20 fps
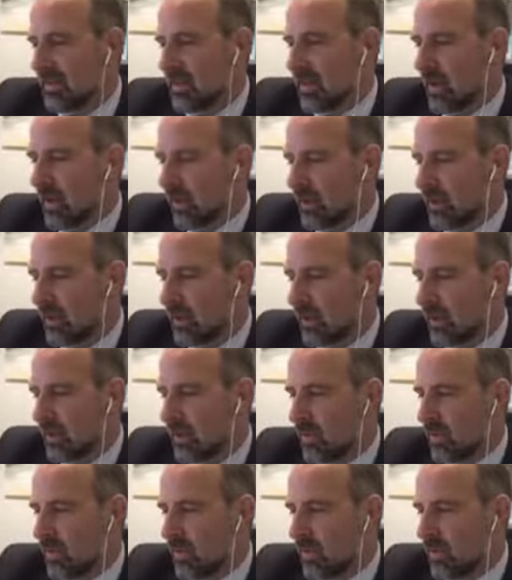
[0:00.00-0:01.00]
I think you
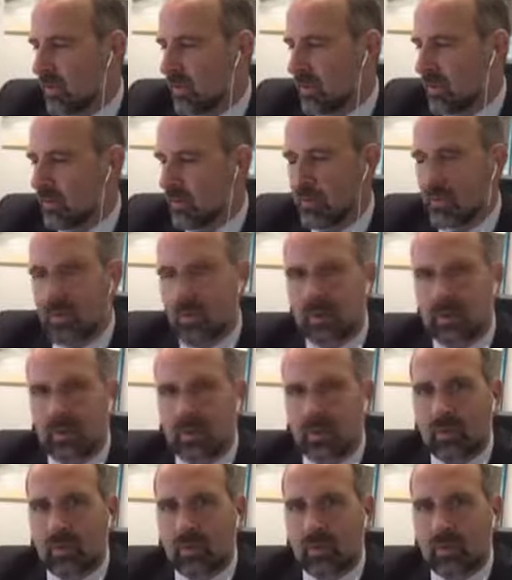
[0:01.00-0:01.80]
are not, I think you're